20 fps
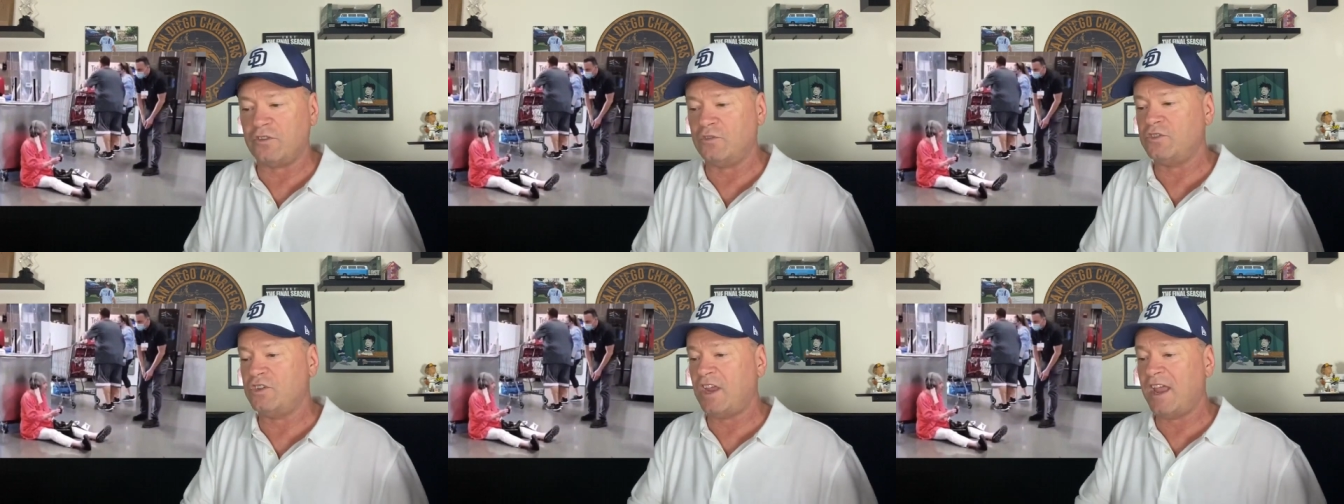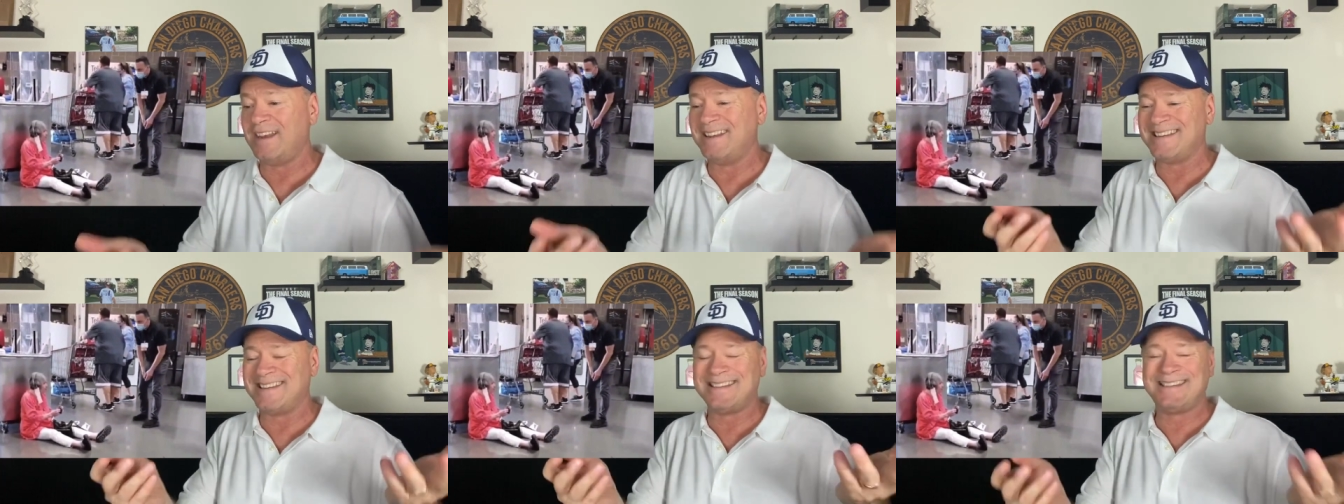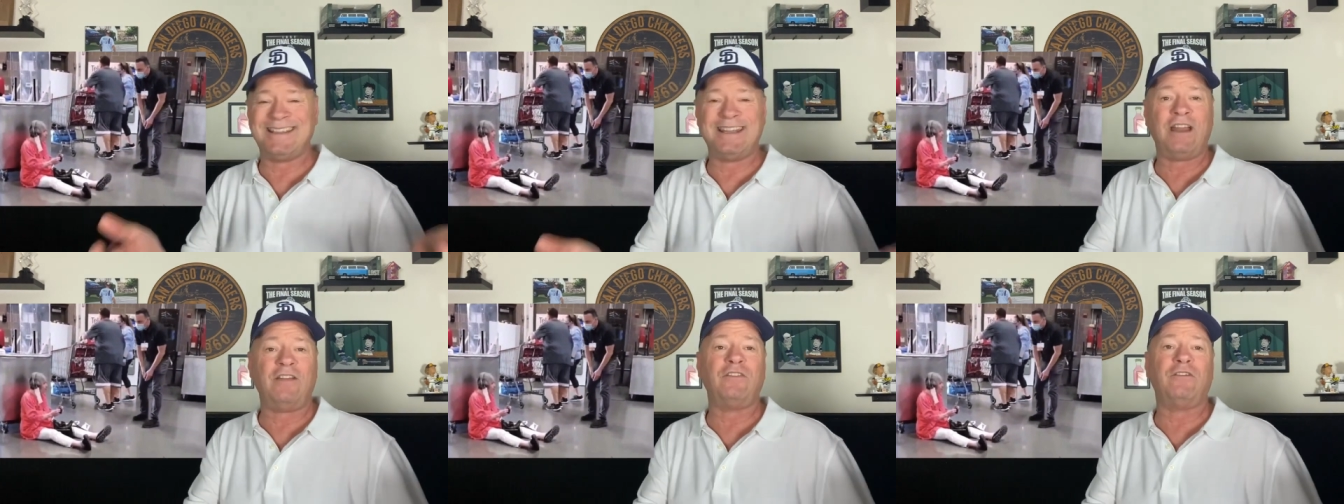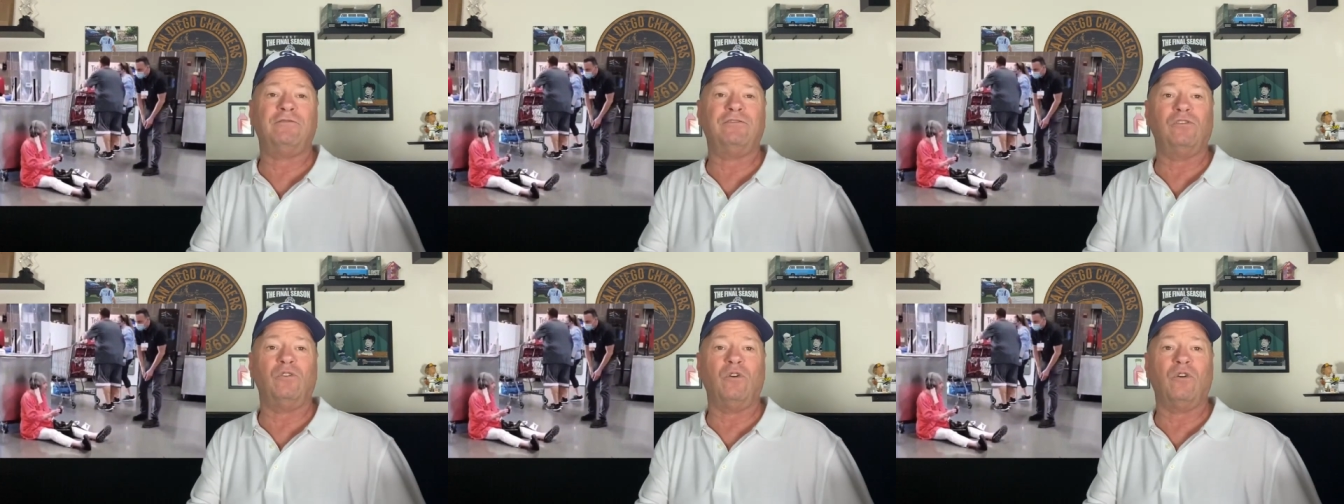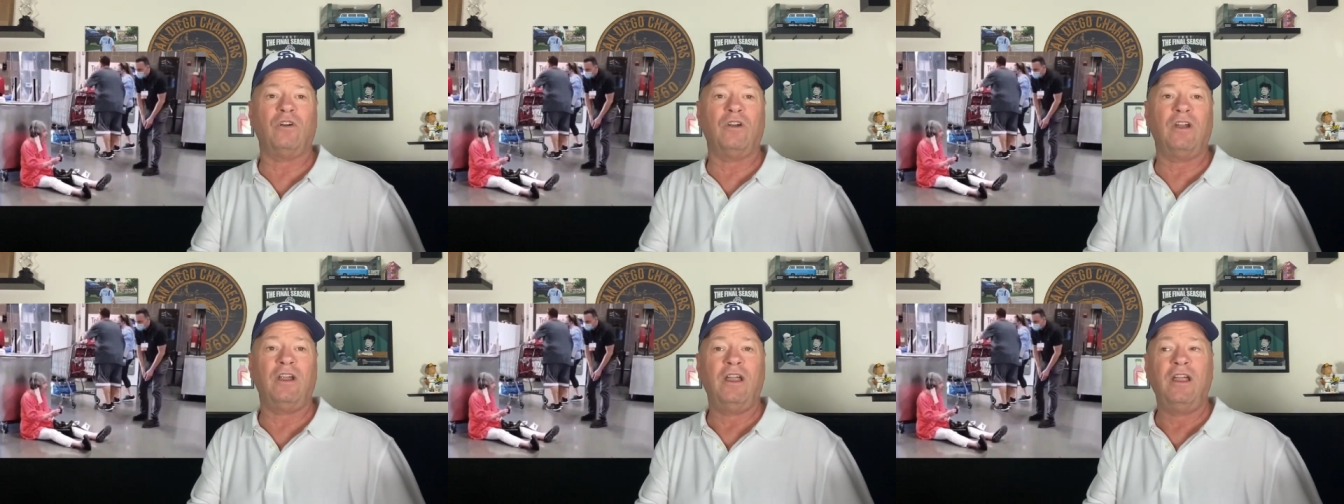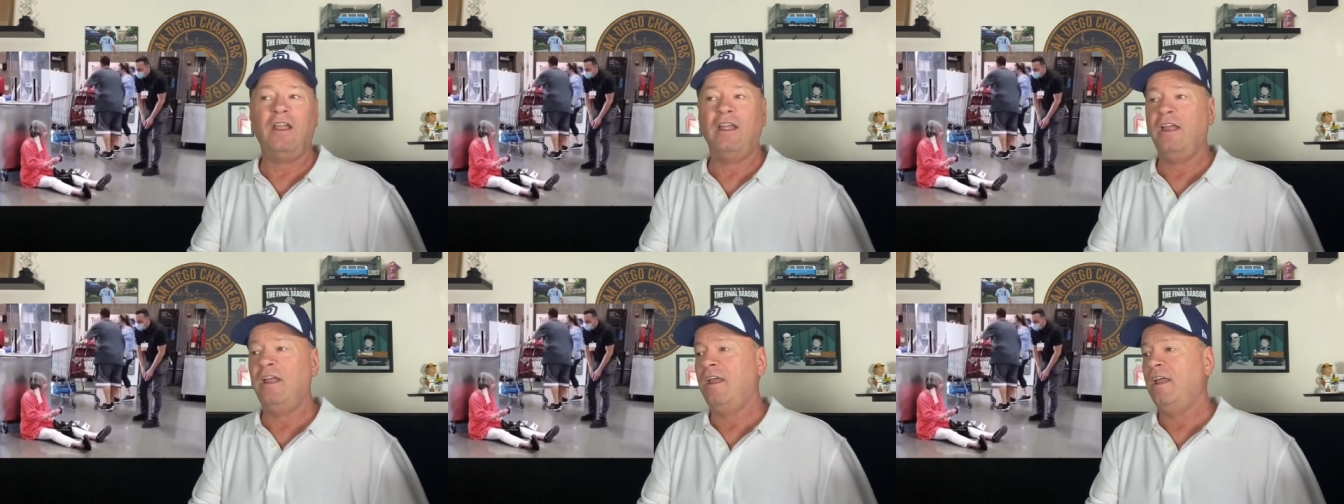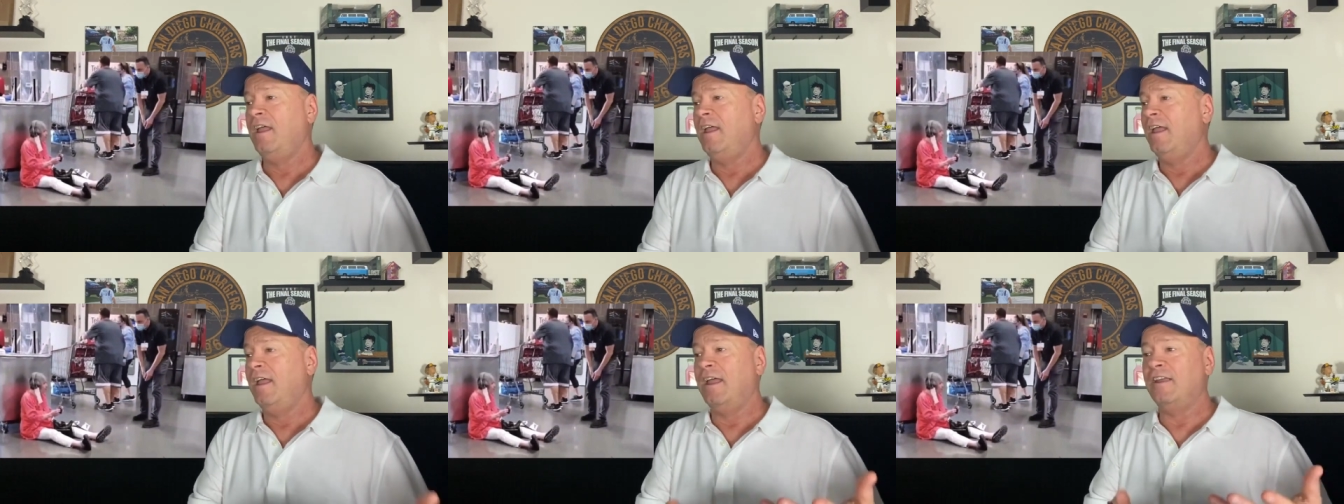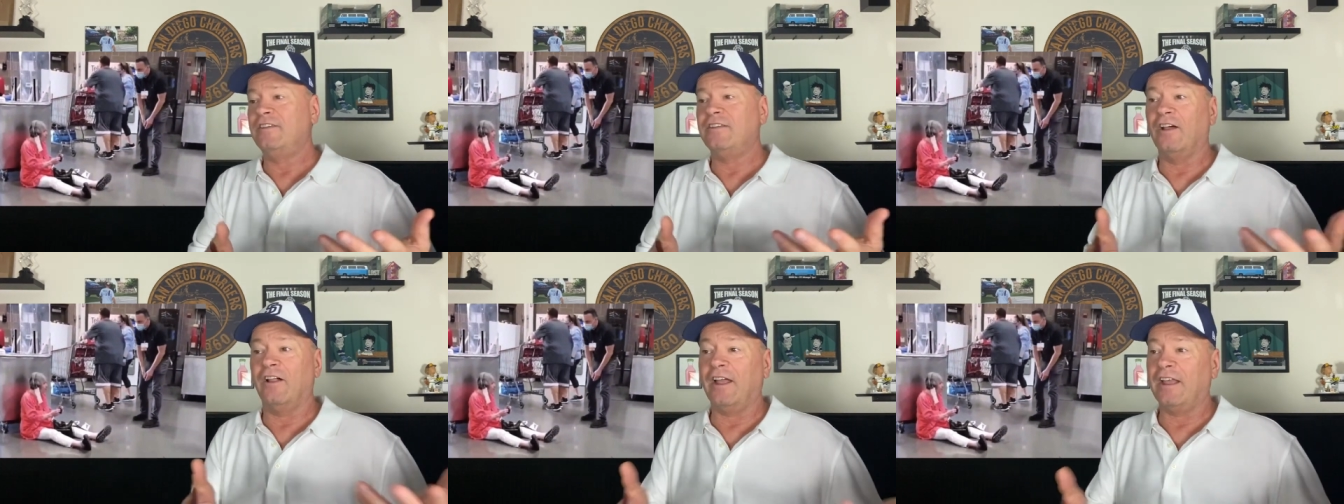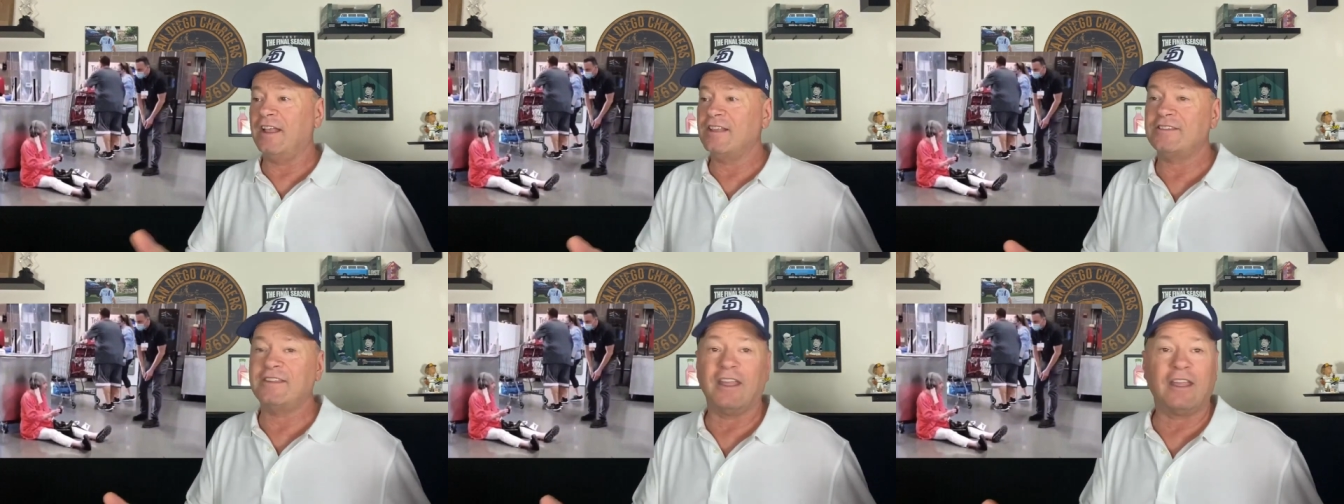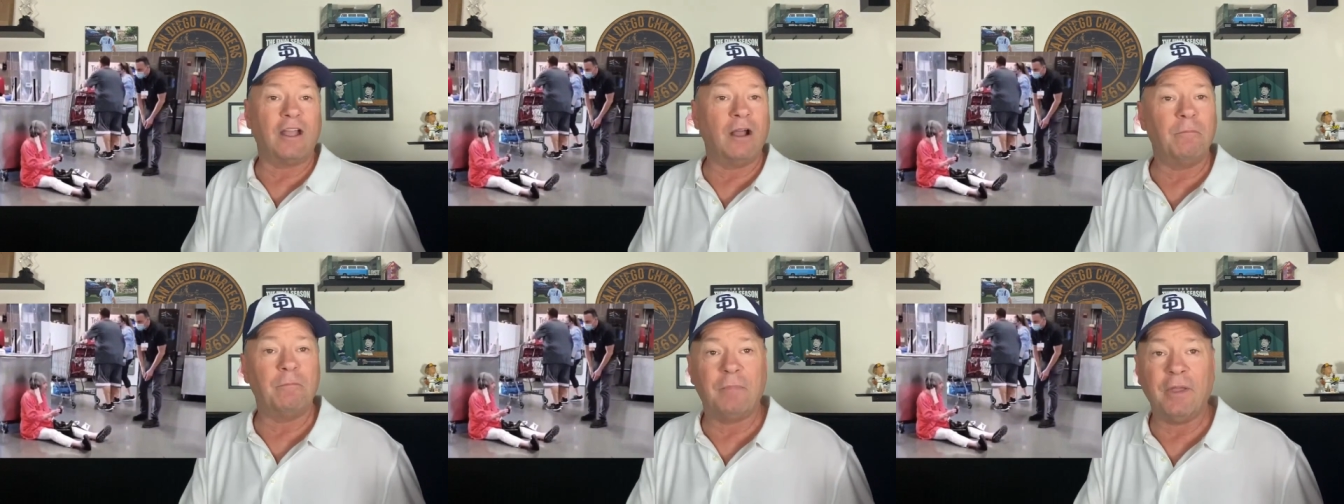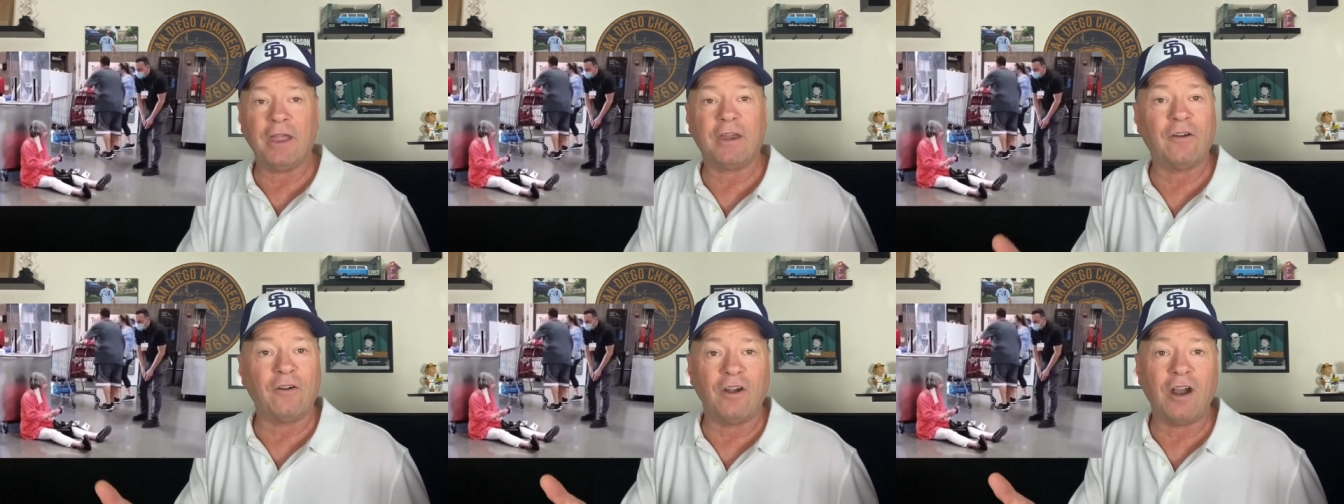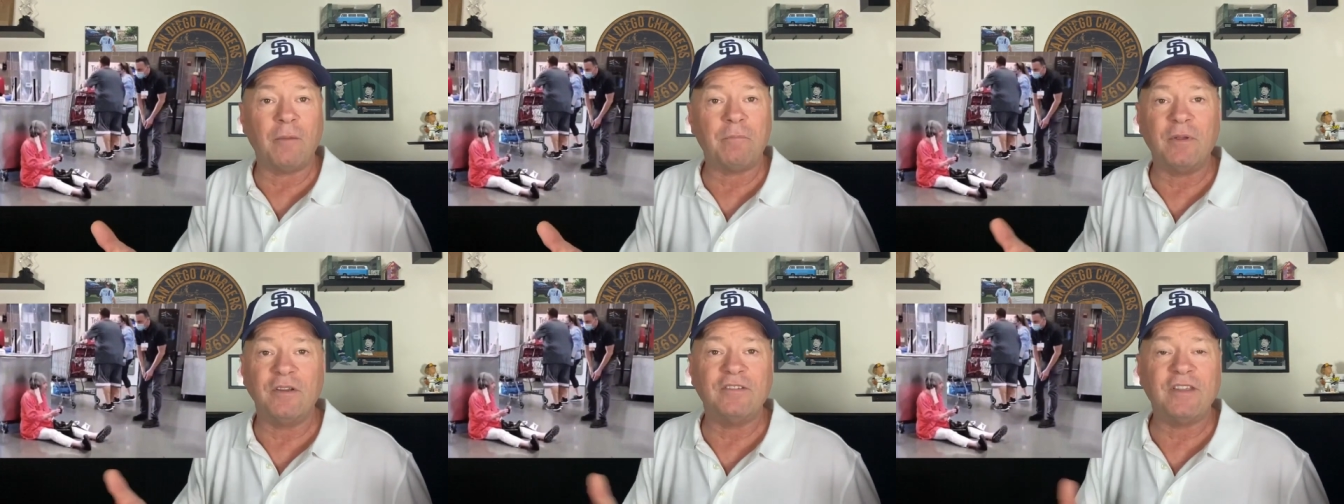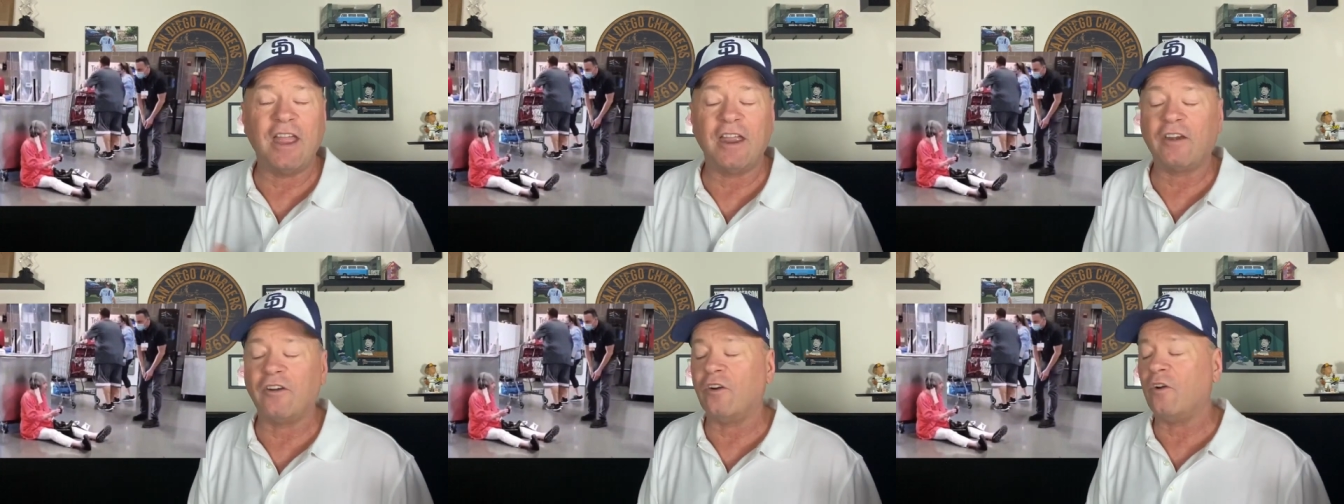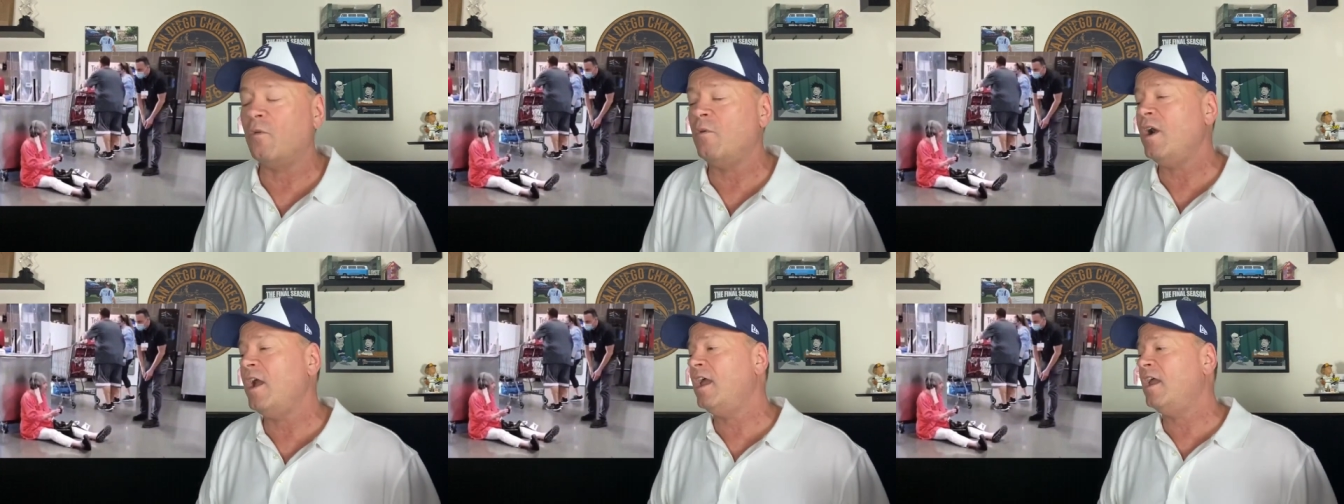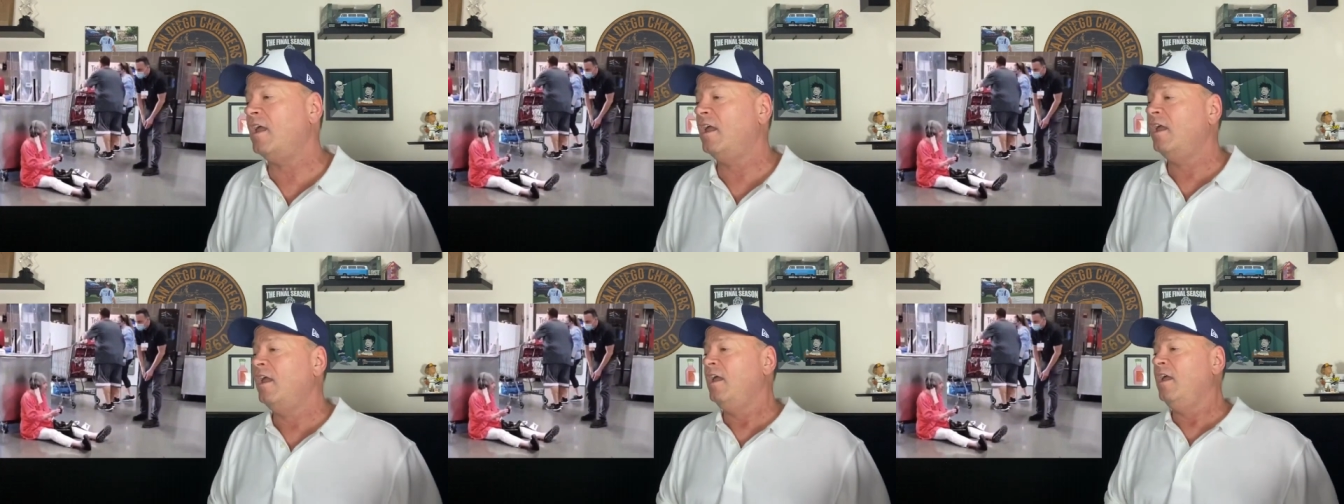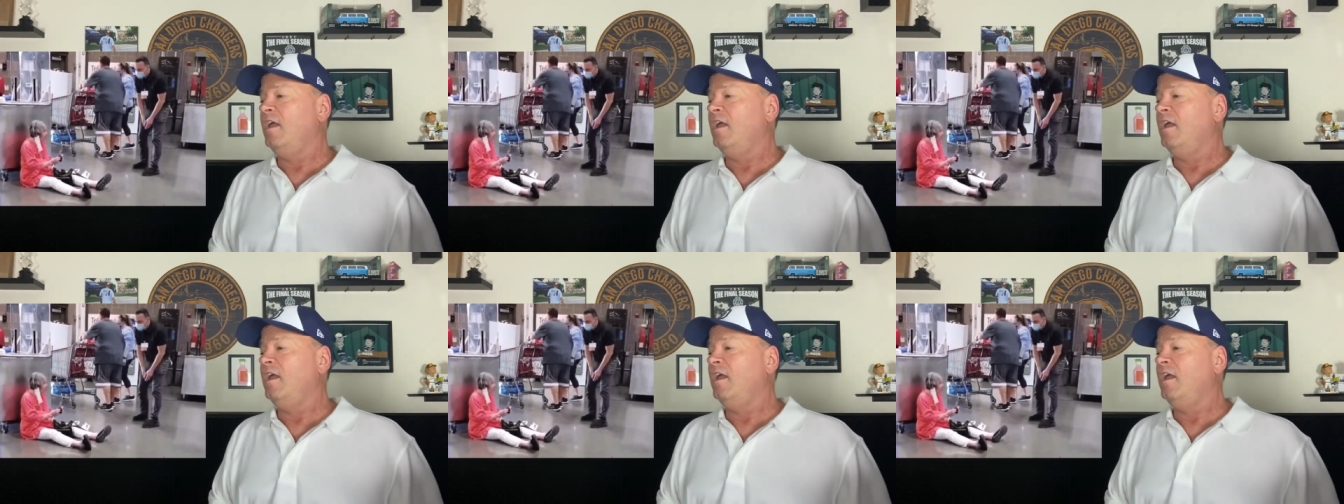So she had to sit on the floor until I guess they'd come pick her up and take her away.